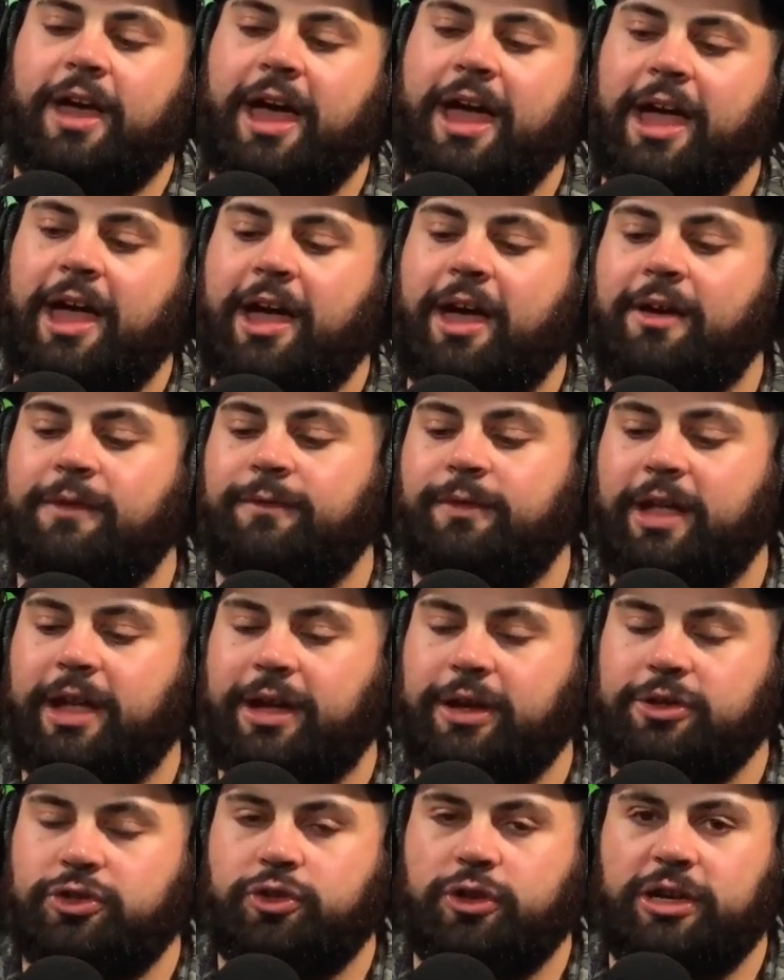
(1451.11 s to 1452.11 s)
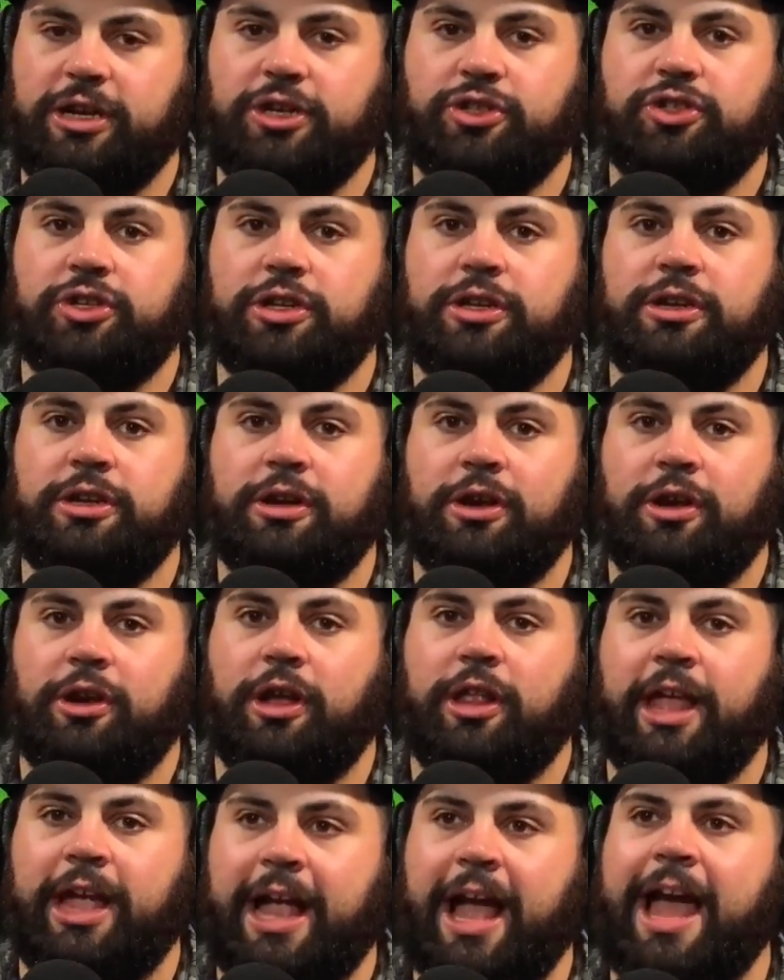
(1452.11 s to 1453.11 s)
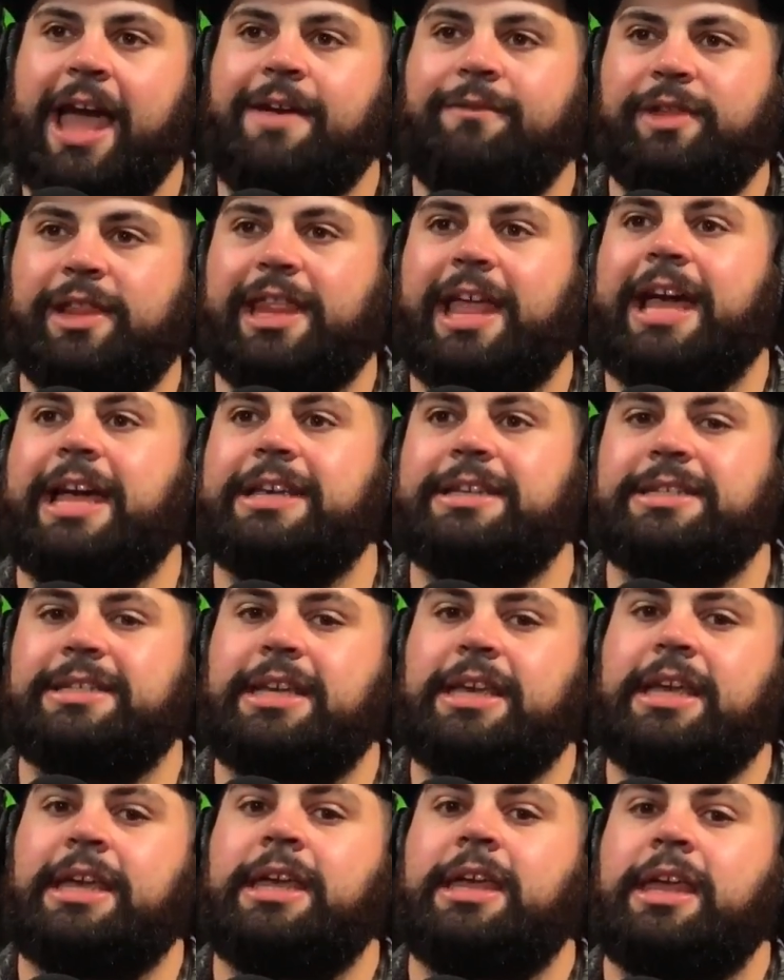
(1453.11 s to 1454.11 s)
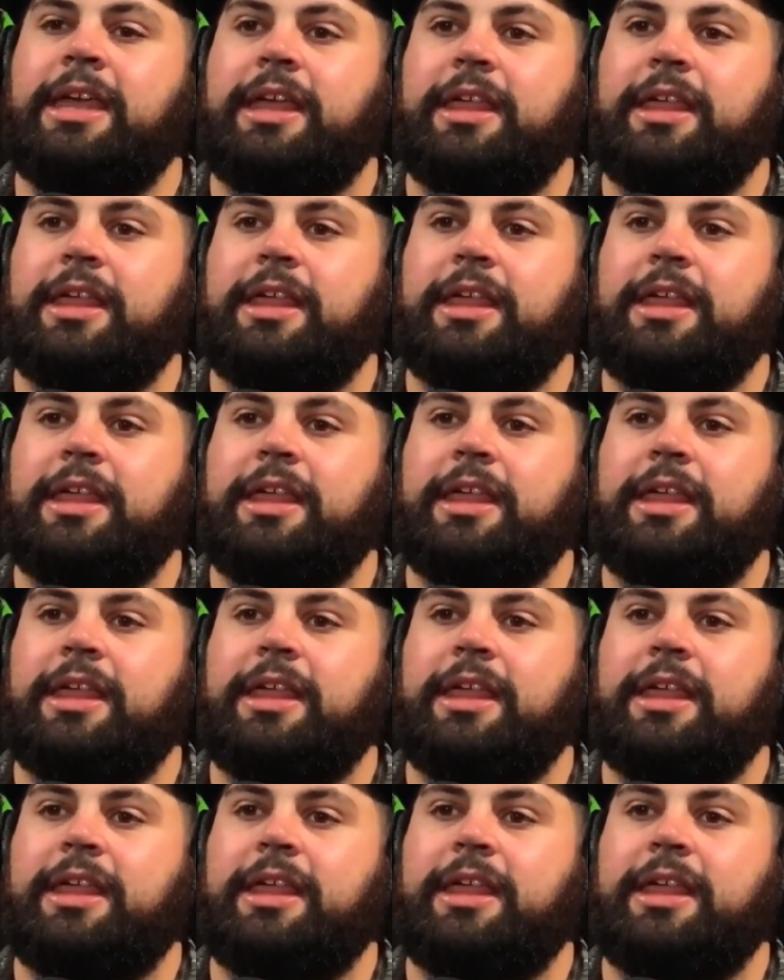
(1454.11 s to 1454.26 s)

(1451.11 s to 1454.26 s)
I have like a tradition, or like I have a legacy